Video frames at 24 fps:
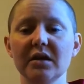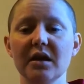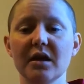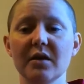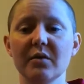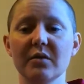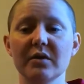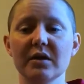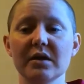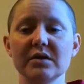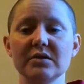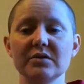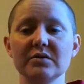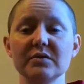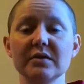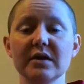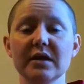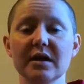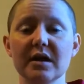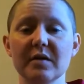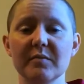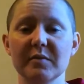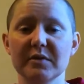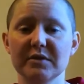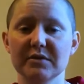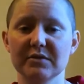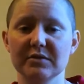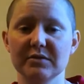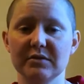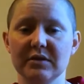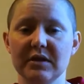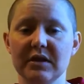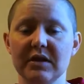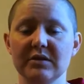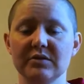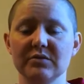And when I do get up,
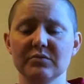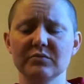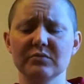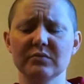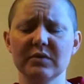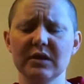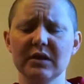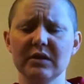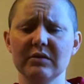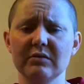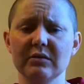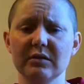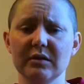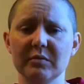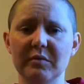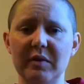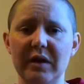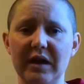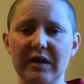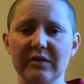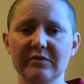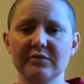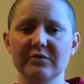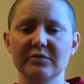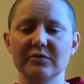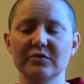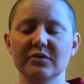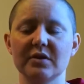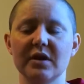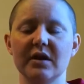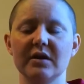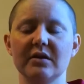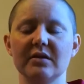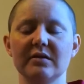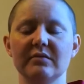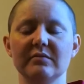it's really, really painful
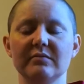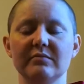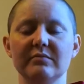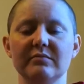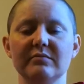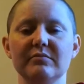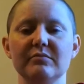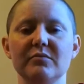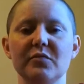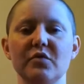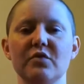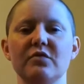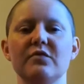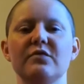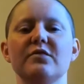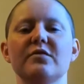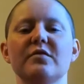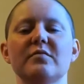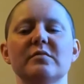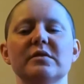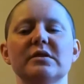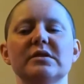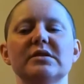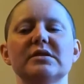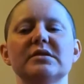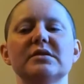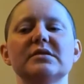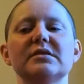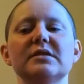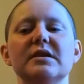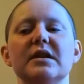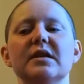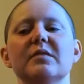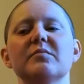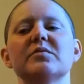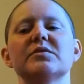trying to move from a
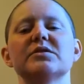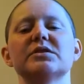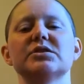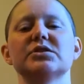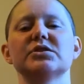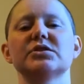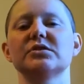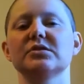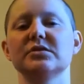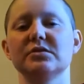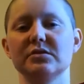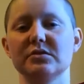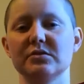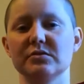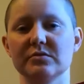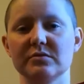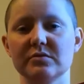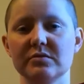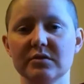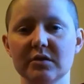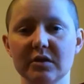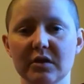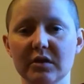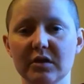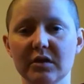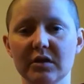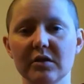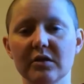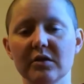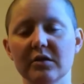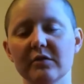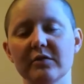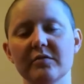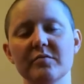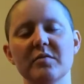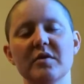sitting position
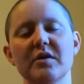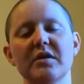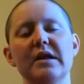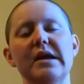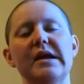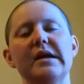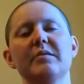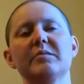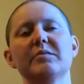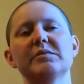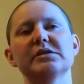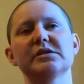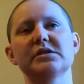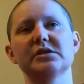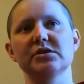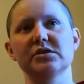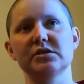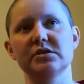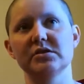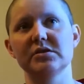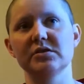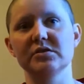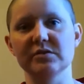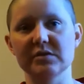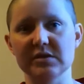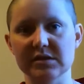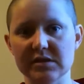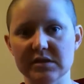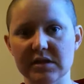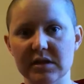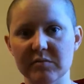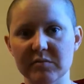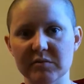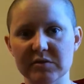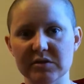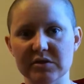or from a laying position to a
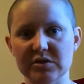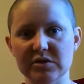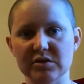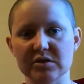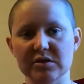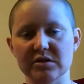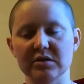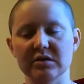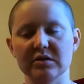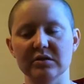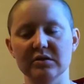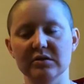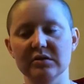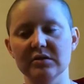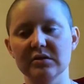sitting position.